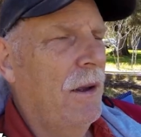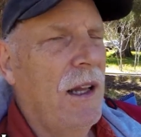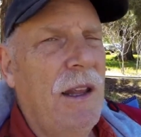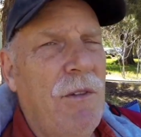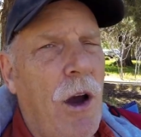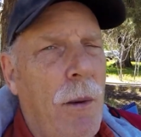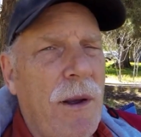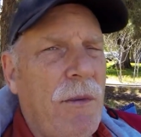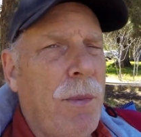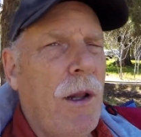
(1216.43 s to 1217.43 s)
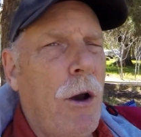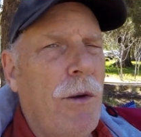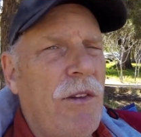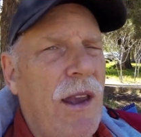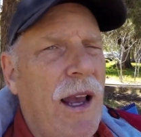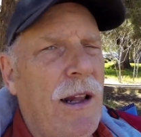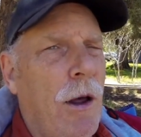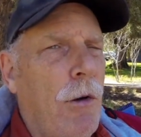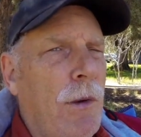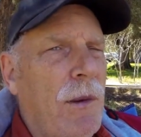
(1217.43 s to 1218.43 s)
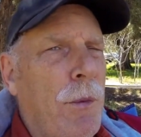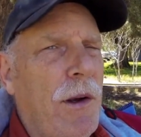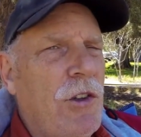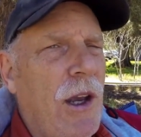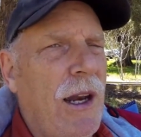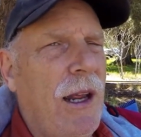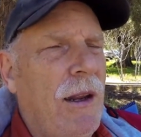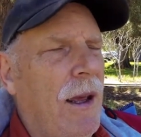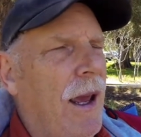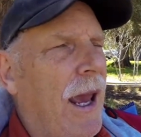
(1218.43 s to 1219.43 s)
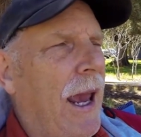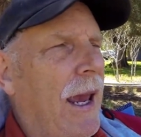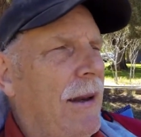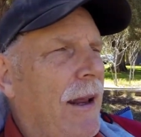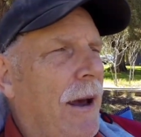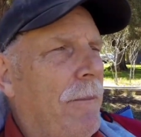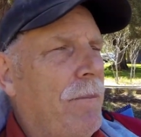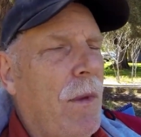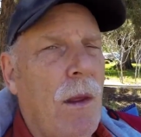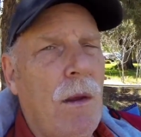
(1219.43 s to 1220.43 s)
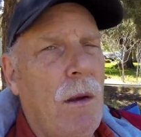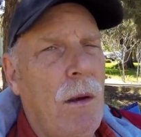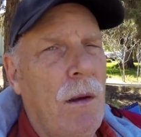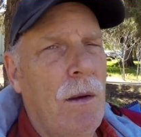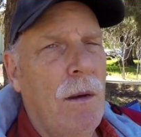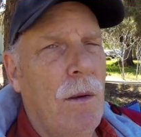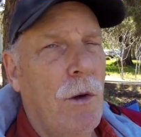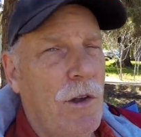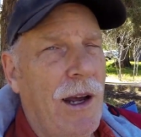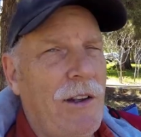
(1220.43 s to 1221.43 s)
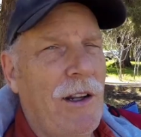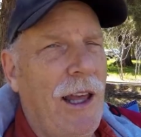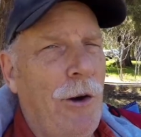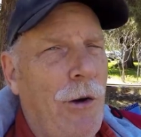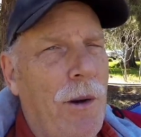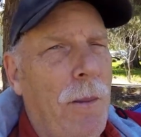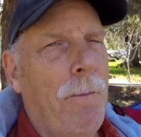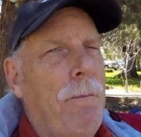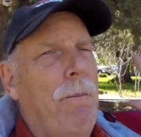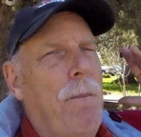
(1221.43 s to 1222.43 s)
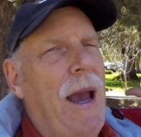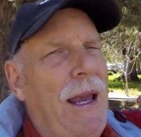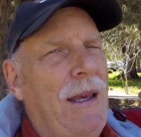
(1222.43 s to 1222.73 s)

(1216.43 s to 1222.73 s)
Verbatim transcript: leave comments below and say hello. We'd appreciate it, and we'll talk to you later. Bye.